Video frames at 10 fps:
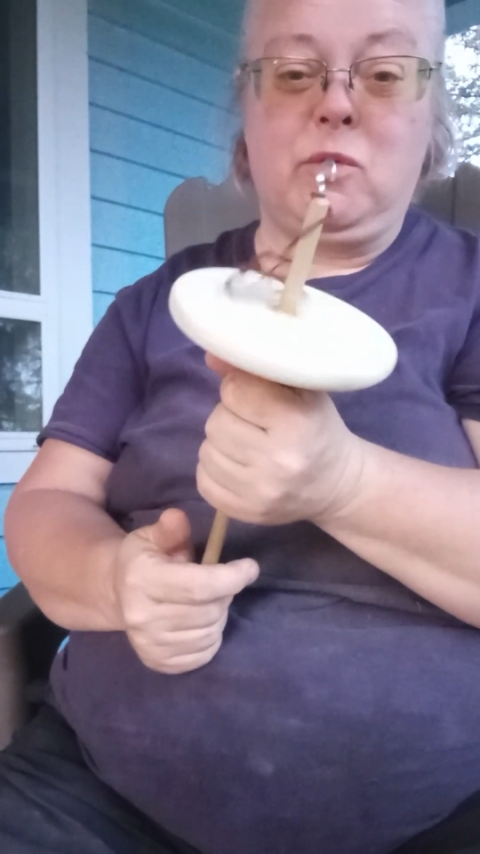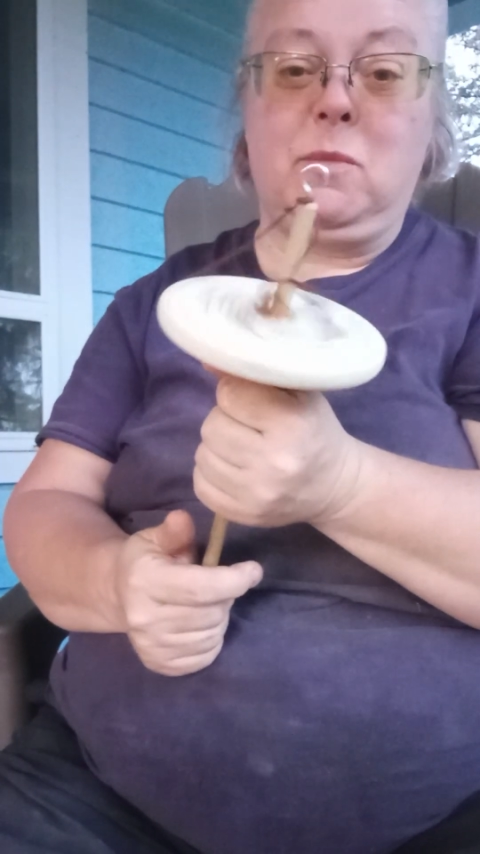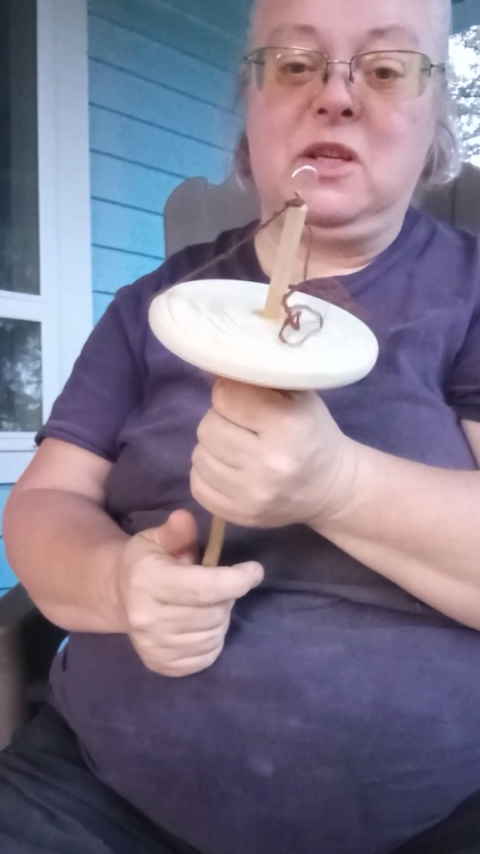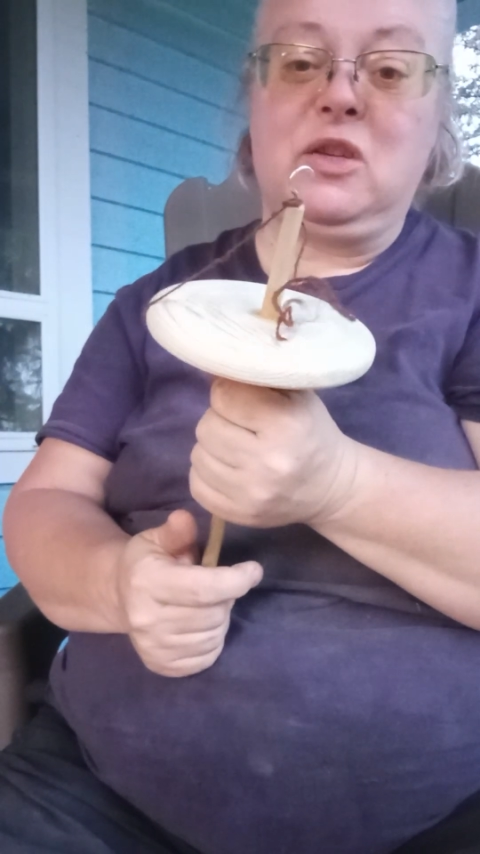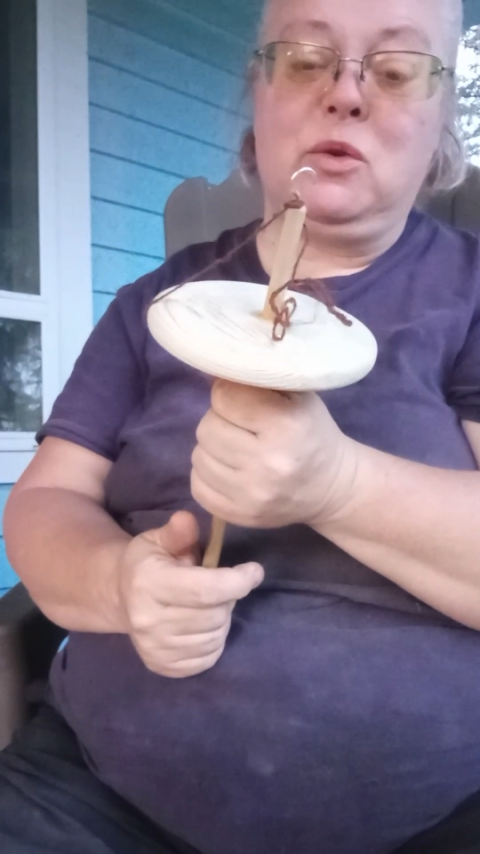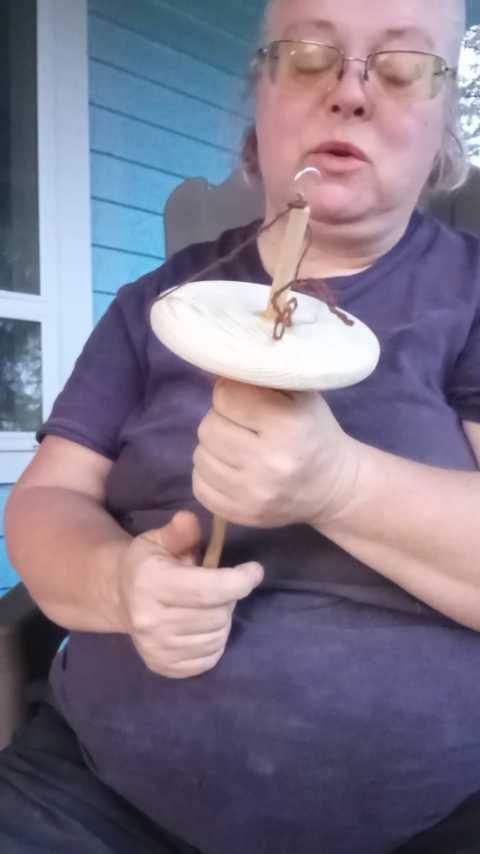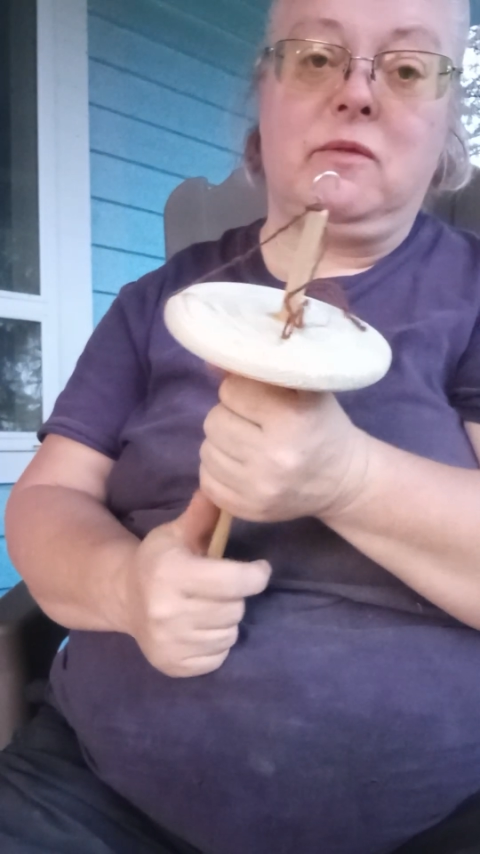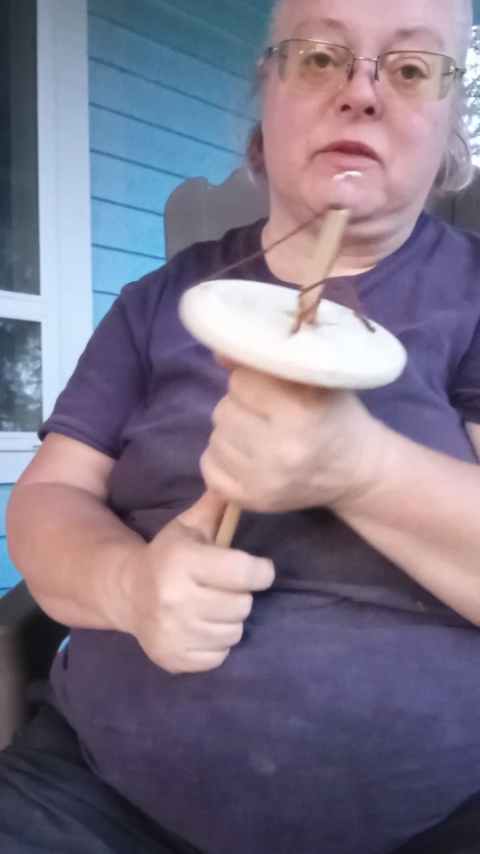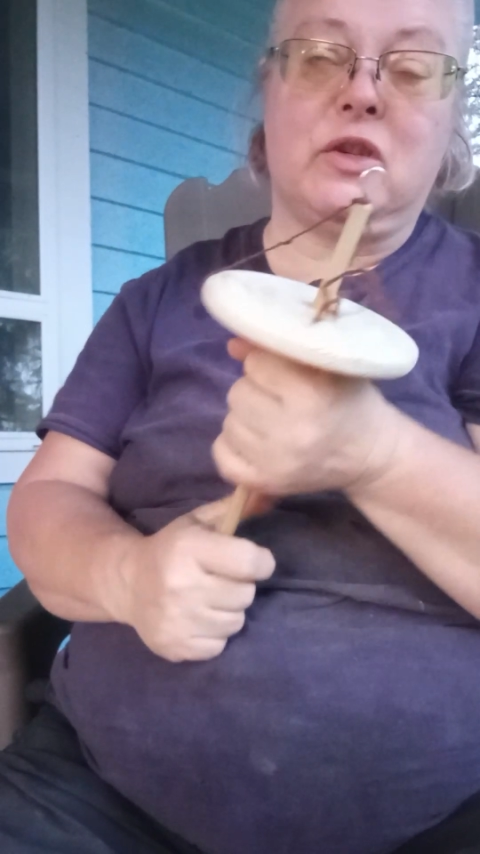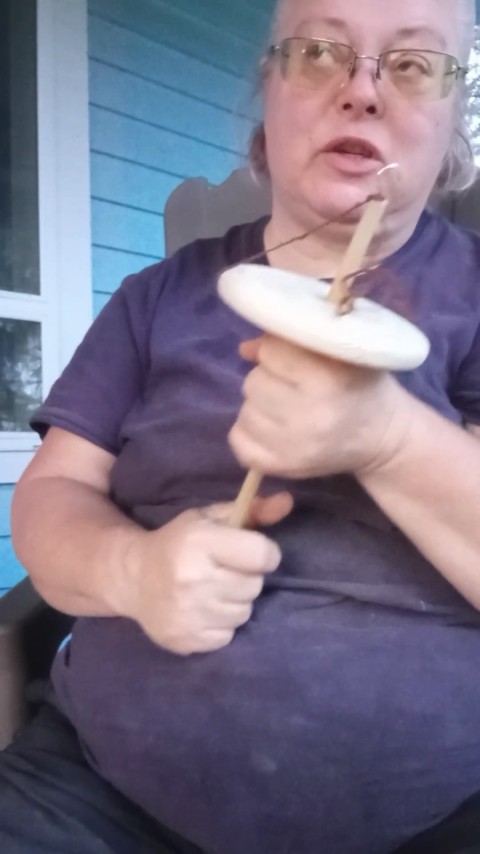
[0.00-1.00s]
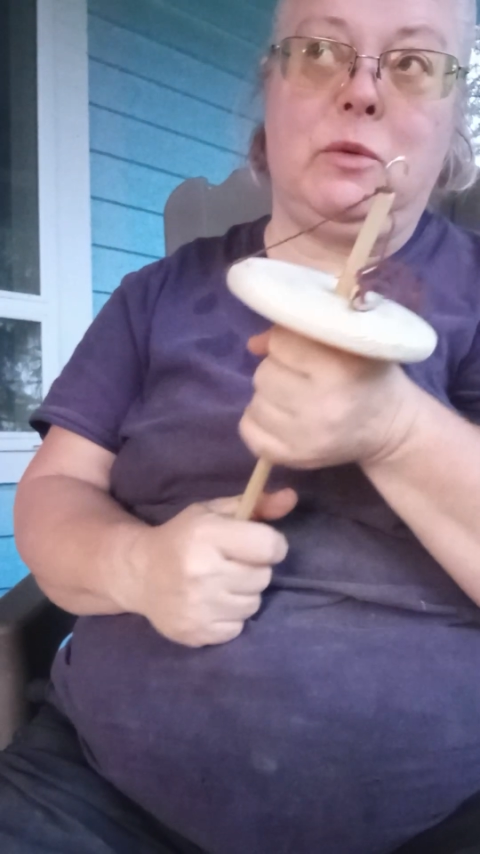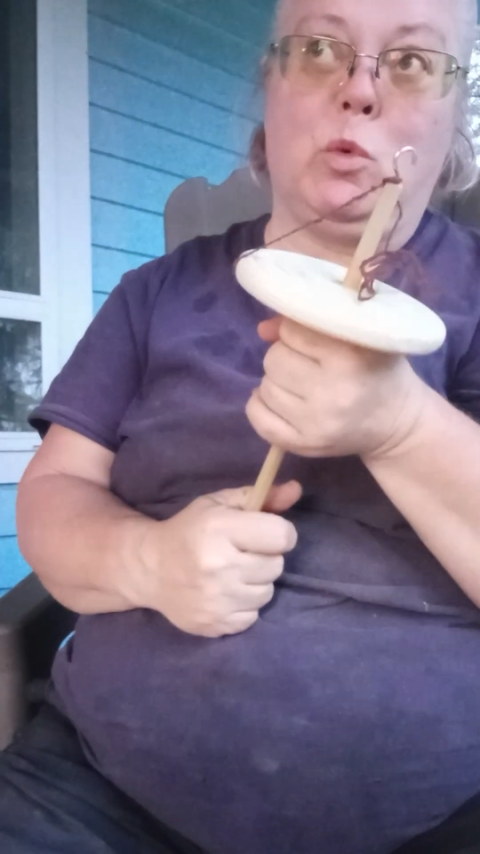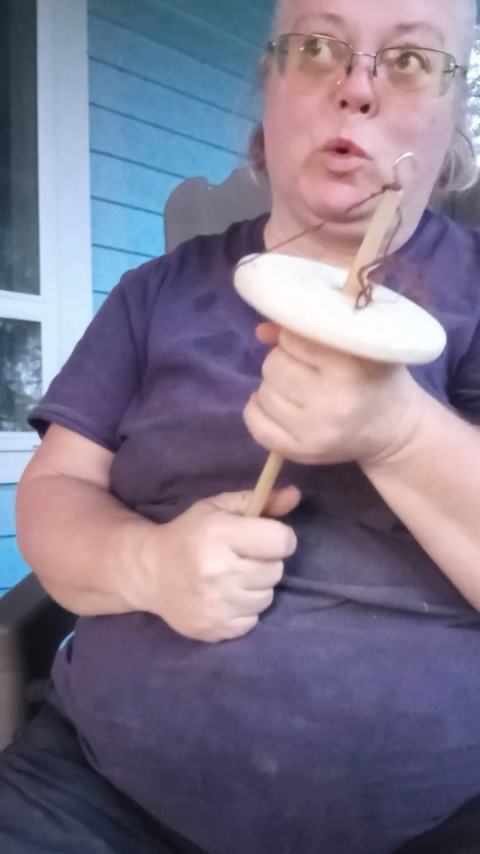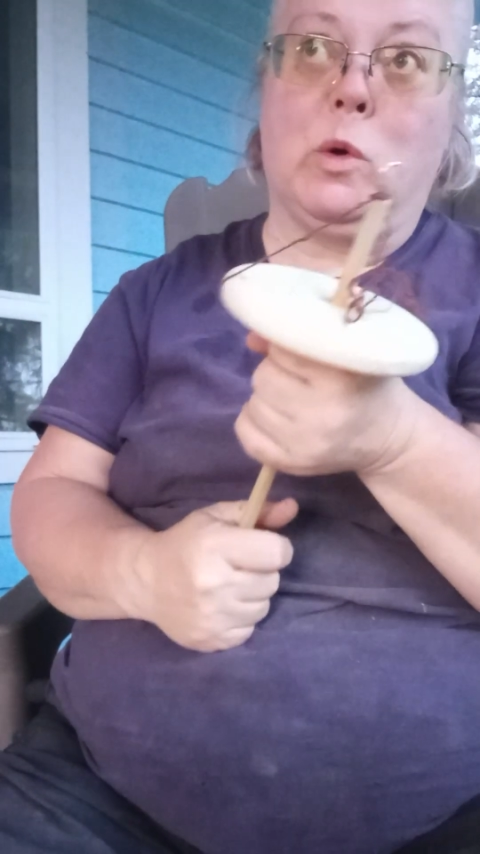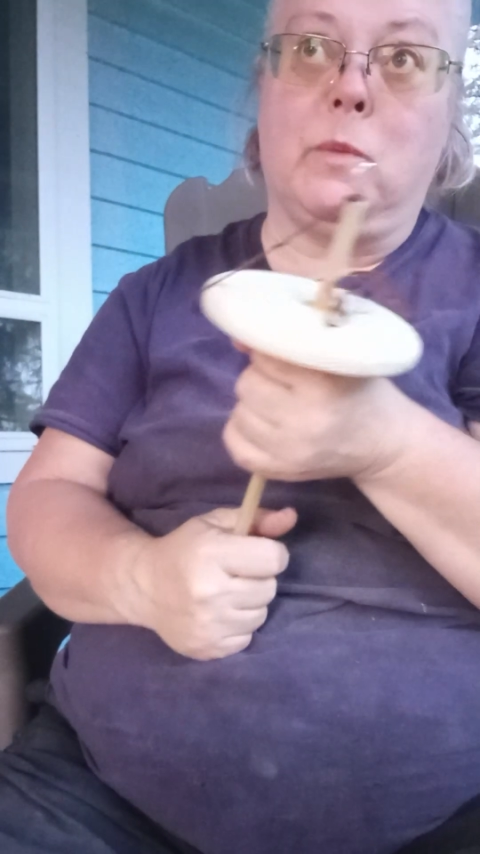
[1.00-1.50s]
would be suited for sheep
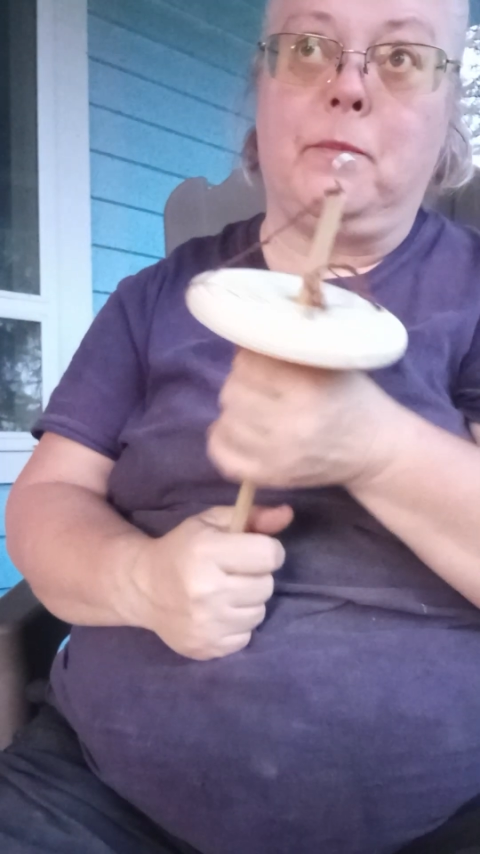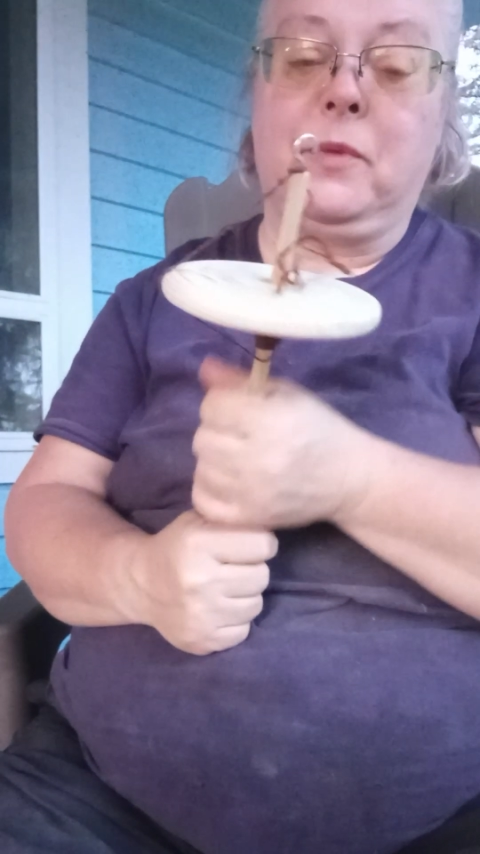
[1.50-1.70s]
wool